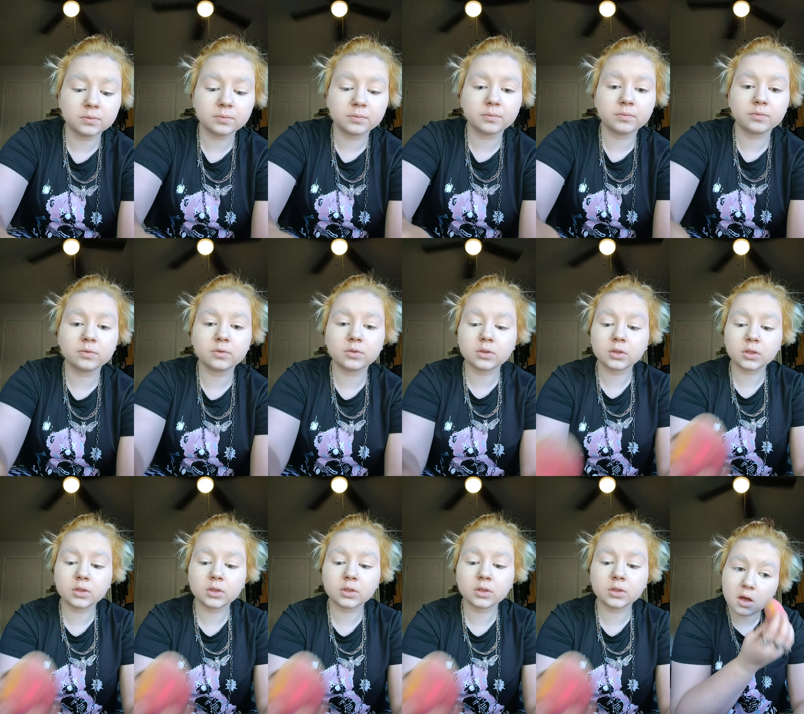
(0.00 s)

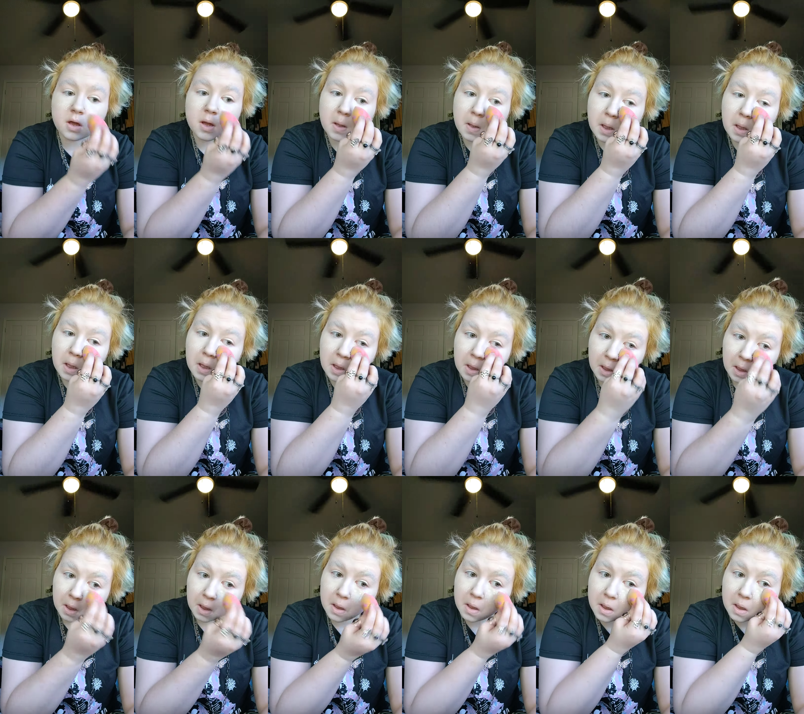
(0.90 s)

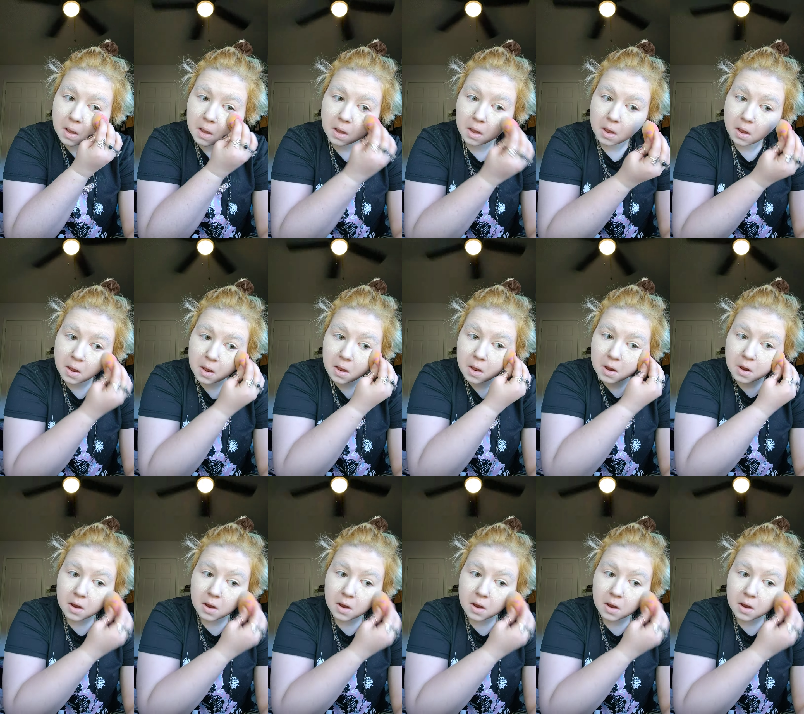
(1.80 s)
[no speech]